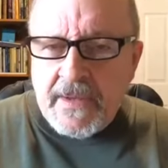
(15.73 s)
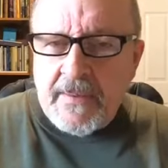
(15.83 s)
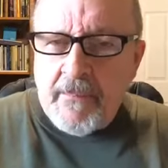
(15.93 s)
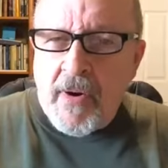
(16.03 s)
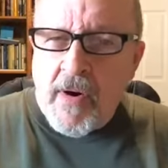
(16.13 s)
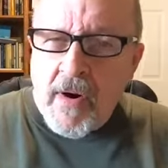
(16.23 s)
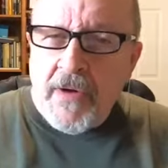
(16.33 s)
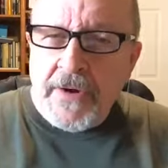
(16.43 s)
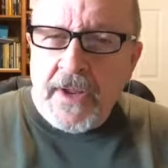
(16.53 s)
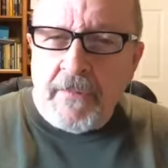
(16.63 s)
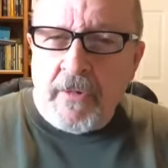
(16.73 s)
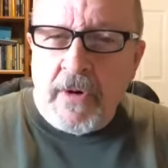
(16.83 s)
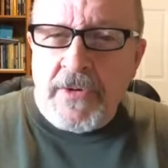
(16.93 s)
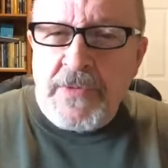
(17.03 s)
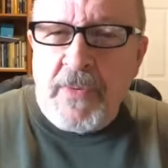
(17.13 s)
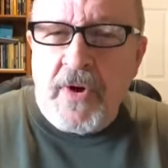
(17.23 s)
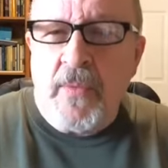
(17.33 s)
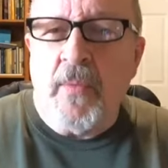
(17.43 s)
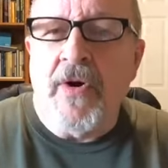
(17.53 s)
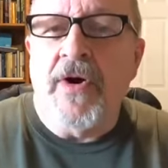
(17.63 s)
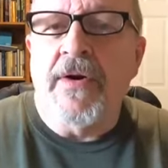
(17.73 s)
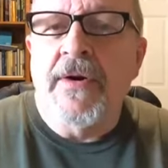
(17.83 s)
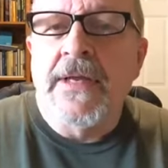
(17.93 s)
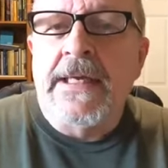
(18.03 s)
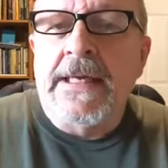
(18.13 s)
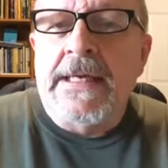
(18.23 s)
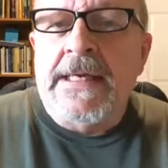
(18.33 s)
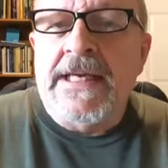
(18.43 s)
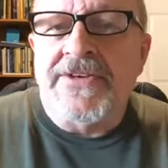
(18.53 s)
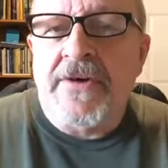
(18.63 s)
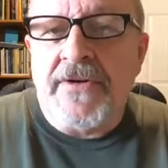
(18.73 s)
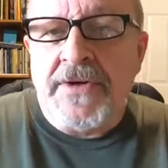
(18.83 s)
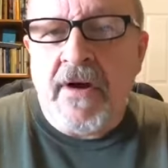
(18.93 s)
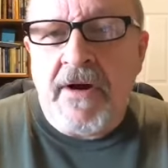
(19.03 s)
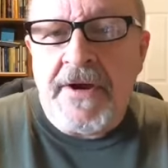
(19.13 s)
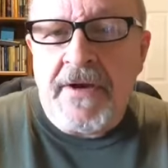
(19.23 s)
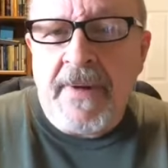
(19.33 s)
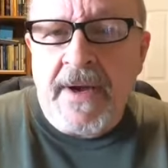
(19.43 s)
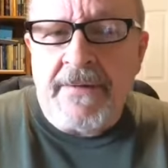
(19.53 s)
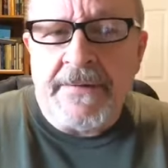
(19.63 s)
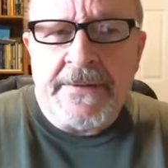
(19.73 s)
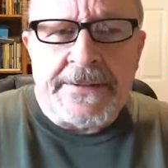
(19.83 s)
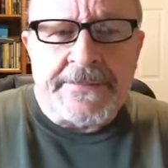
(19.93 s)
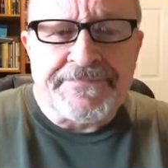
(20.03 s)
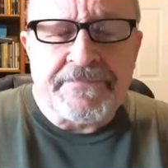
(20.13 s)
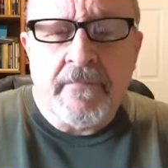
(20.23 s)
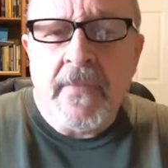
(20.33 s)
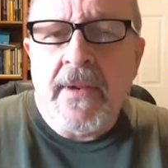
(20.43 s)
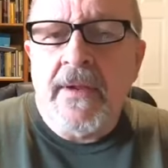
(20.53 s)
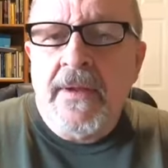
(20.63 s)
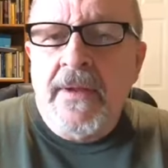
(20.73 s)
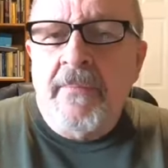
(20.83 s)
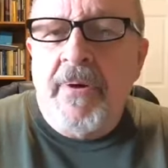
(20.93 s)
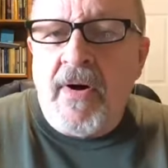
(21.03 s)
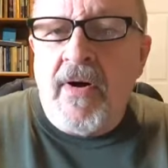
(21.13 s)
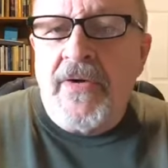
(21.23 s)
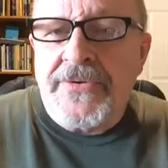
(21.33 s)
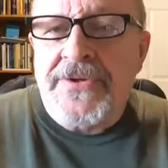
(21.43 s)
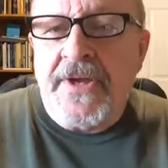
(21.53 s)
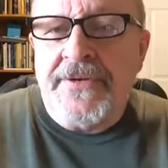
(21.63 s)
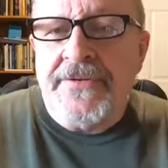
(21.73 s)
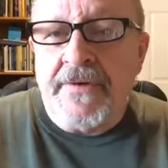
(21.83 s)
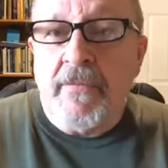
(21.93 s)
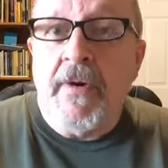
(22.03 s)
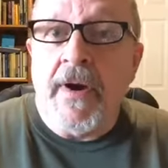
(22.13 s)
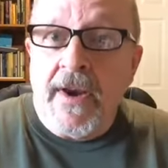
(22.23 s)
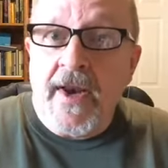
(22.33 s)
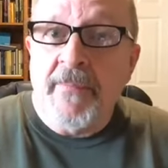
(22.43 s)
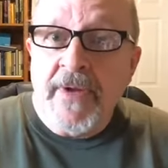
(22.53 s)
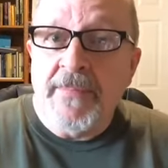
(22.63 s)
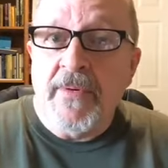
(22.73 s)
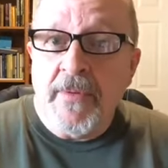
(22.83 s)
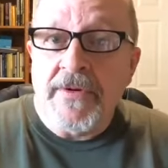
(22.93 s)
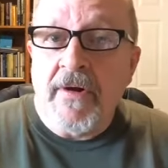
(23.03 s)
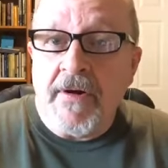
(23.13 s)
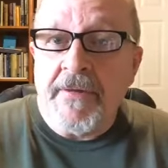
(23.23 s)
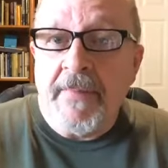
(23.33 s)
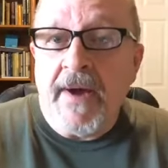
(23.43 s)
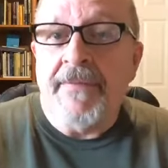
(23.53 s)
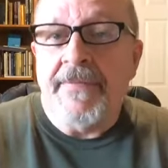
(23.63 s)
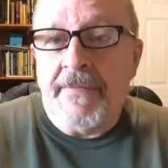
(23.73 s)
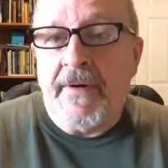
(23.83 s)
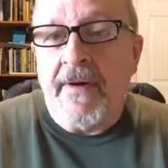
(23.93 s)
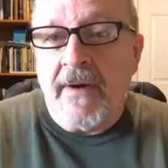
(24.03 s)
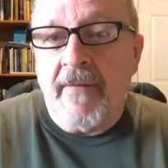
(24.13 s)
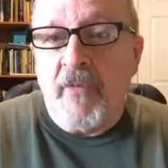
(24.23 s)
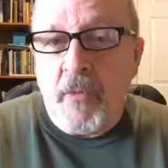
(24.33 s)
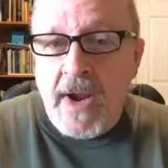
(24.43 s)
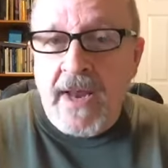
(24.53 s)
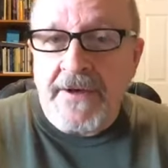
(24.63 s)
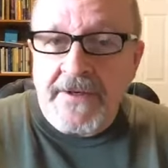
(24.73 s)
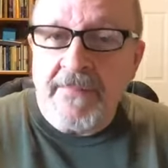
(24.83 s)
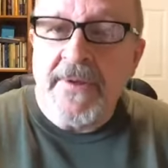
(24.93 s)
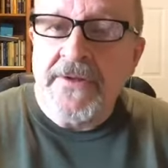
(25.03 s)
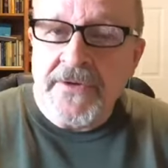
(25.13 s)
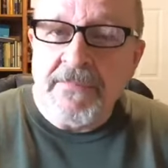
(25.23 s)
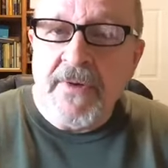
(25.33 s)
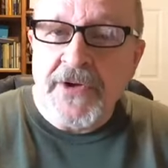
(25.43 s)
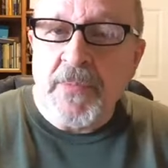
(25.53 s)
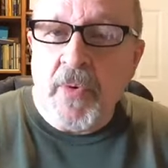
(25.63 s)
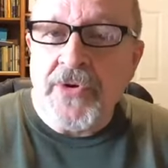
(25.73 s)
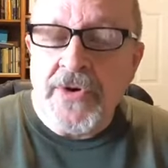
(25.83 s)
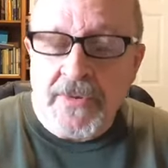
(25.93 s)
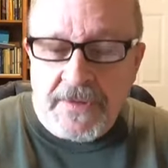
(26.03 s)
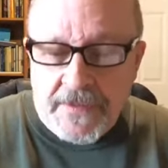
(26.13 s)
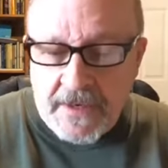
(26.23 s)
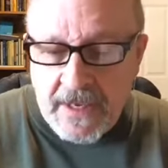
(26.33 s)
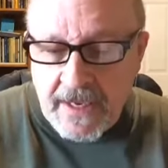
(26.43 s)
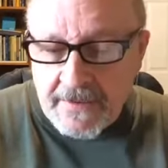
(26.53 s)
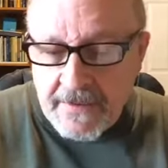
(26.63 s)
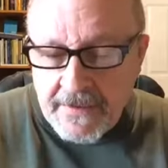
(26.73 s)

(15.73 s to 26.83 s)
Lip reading: part in Rowan's book where he starts talking about Paul's sense of what a lot of people would talk about on morality, but there's much more to it than that.